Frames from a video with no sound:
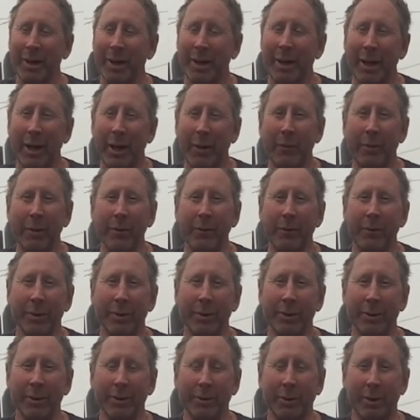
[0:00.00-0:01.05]
every
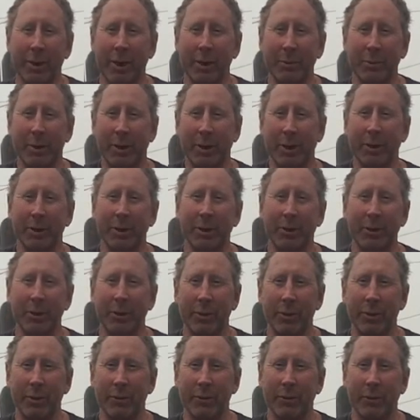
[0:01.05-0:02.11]
physical object in the
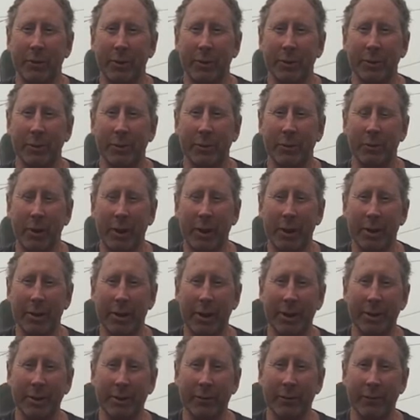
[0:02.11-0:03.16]
universe
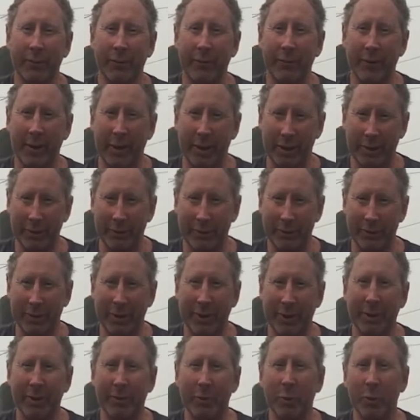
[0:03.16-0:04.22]
radiates
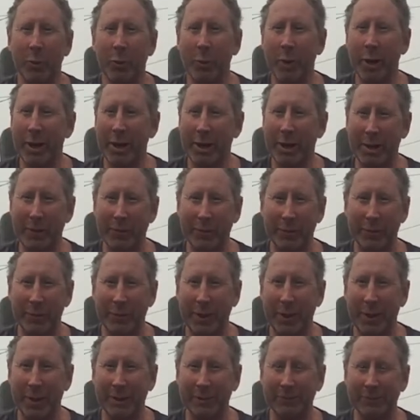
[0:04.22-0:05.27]
waves,
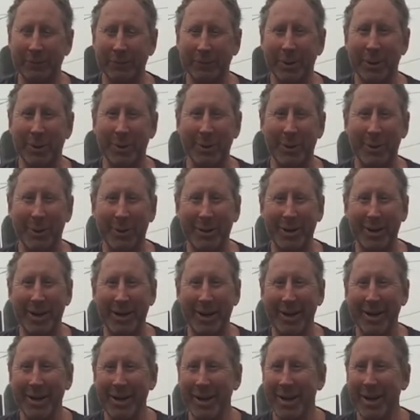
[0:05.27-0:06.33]
right?
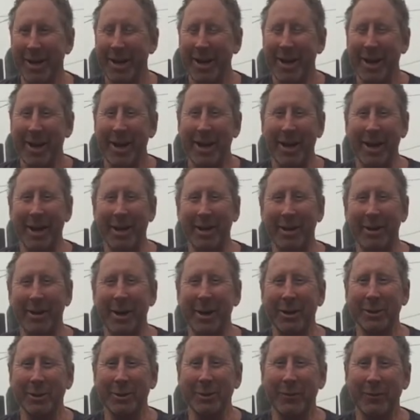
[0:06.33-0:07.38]
Okay? And
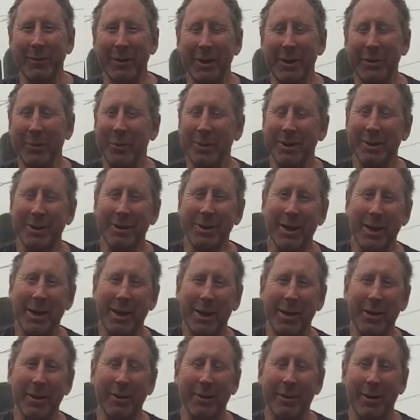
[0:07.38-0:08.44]
Dr. Wien would
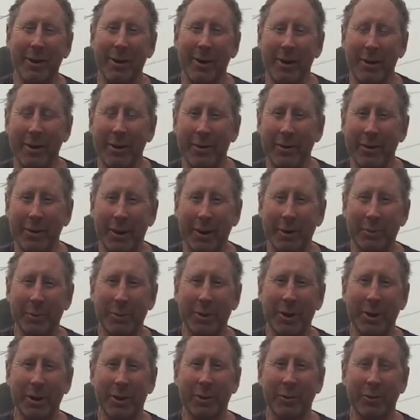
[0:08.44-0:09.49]
say the hotter the
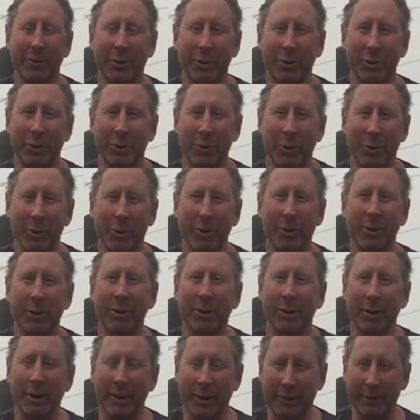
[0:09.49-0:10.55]
object, the shorter the
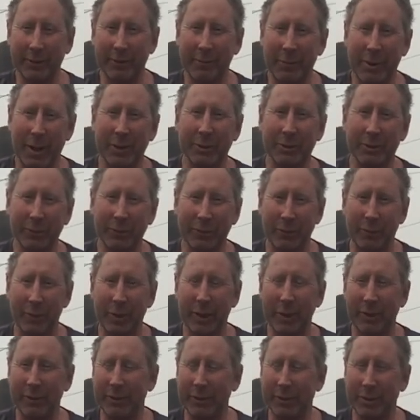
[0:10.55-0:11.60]
collective batch of
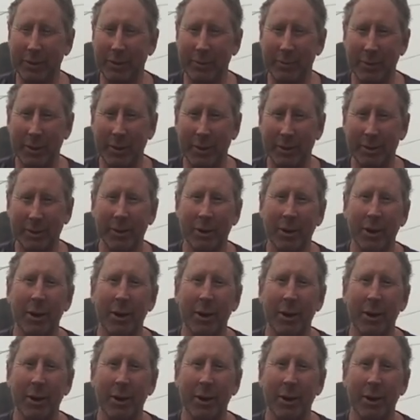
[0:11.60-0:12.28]
waves it emits.